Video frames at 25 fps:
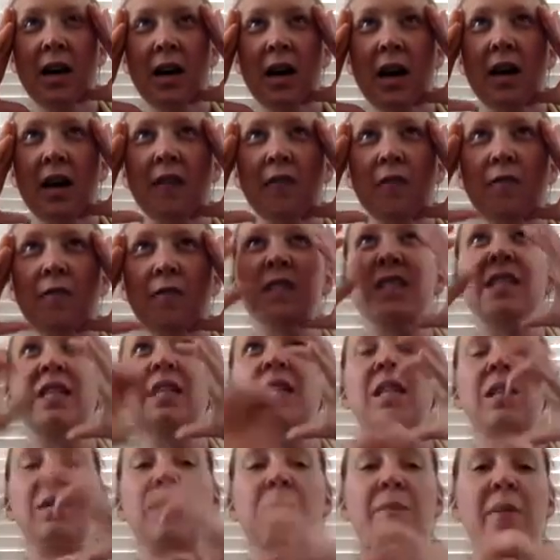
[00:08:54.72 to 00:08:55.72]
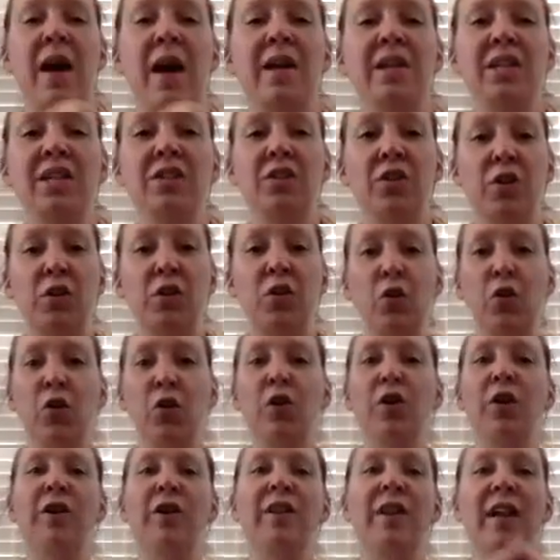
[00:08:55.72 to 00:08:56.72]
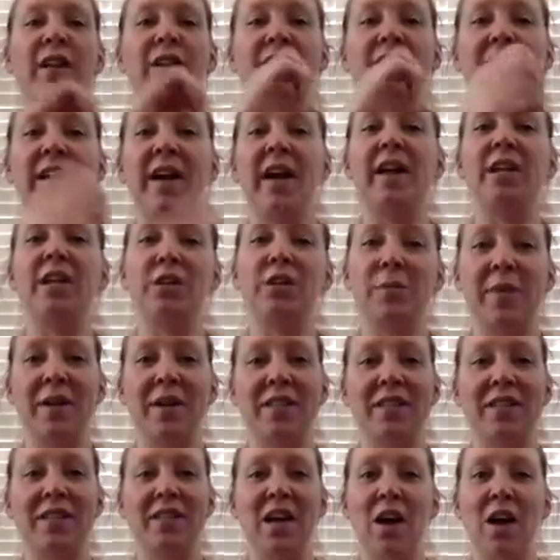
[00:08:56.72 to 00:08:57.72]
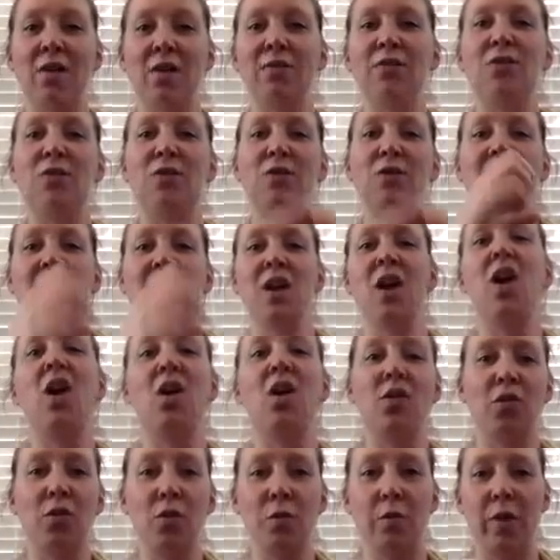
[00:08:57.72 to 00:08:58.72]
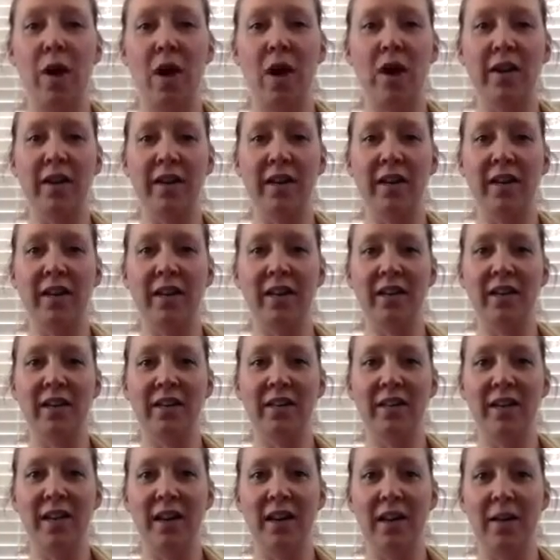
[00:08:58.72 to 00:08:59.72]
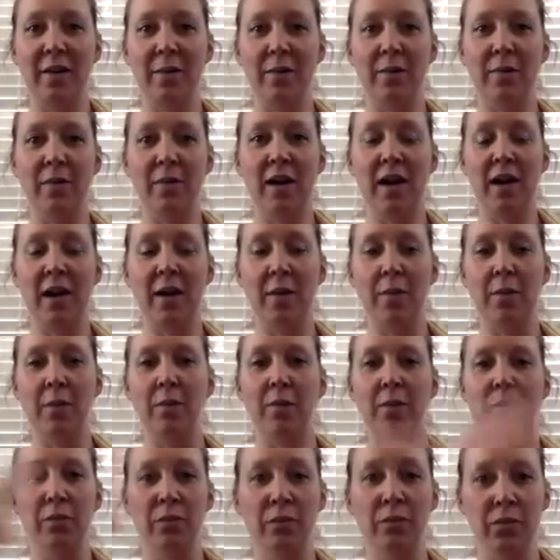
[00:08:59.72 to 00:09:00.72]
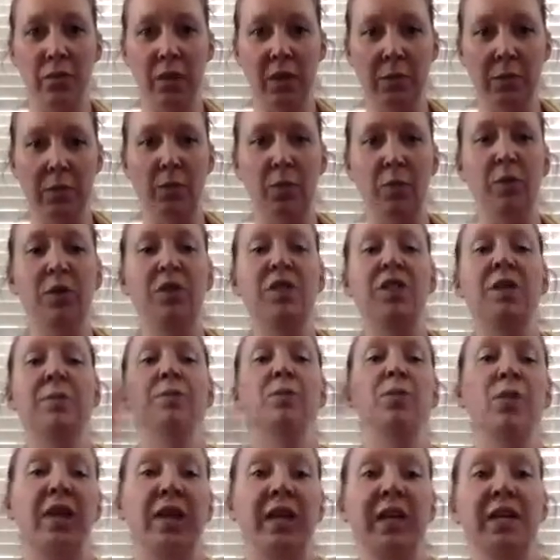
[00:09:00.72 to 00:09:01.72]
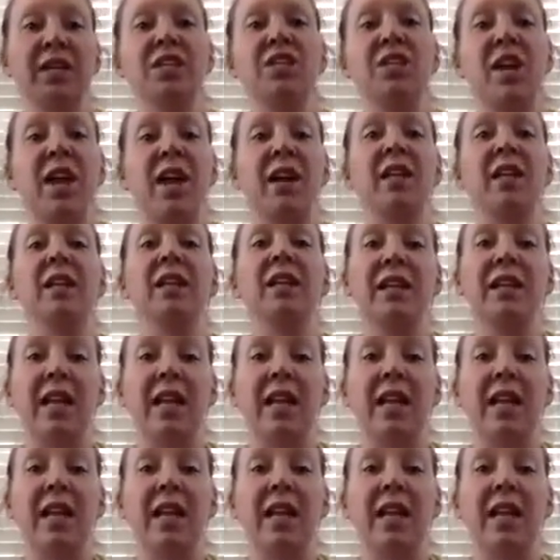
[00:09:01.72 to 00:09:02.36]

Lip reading: I physically imagine a cord that attached myself to the other body that I'm bringing channeling